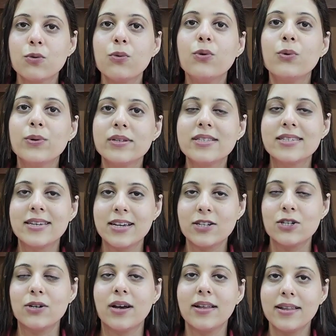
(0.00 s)
true to its
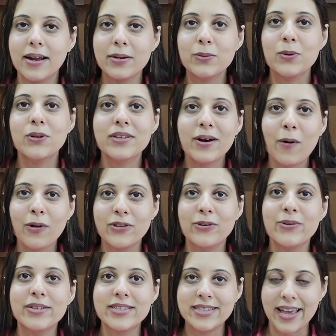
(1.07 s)
nature, and that is what the
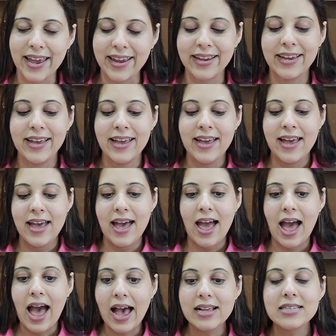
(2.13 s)
author is saying.
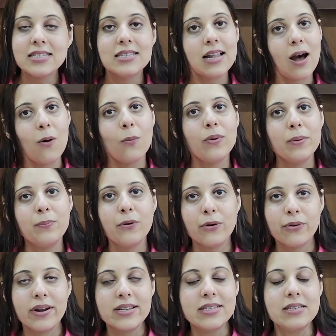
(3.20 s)
As now we
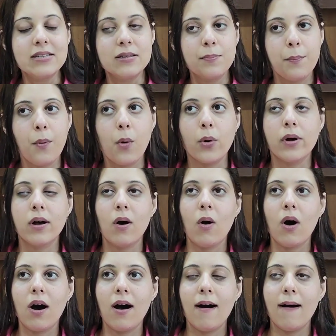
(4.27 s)
progress in the book,
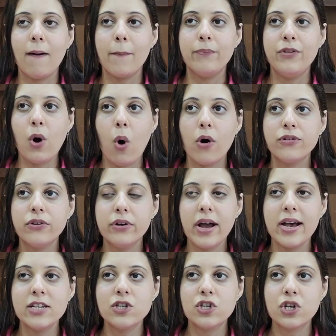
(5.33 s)
the author
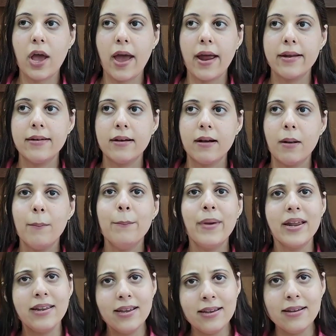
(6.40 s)
has shared
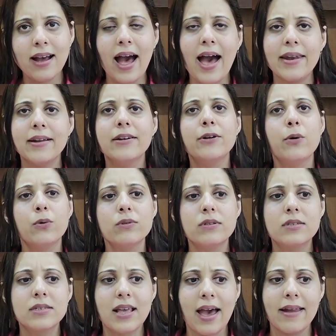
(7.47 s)
many
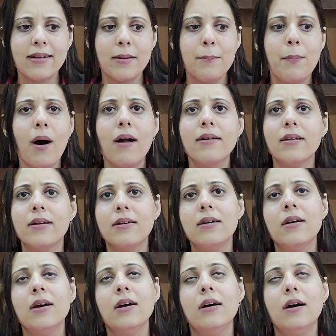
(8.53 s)
anecdotes and imparted